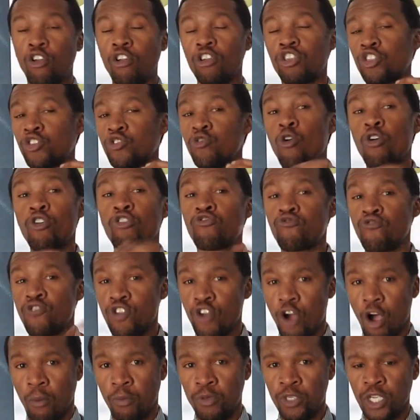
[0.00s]
2 or 3
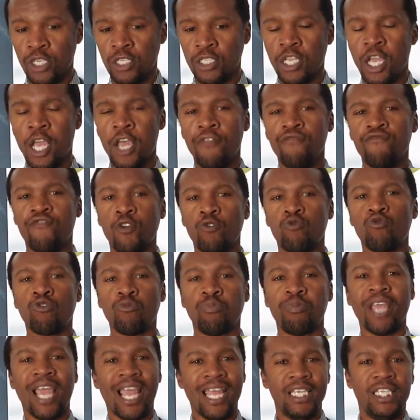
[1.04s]
options that would
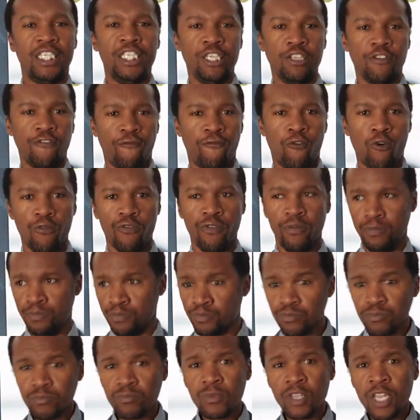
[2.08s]
be ideal for them.
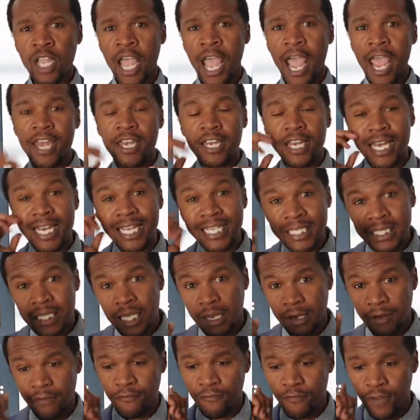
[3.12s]
And
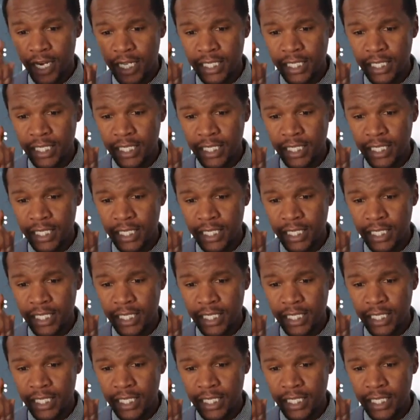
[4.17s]
listen.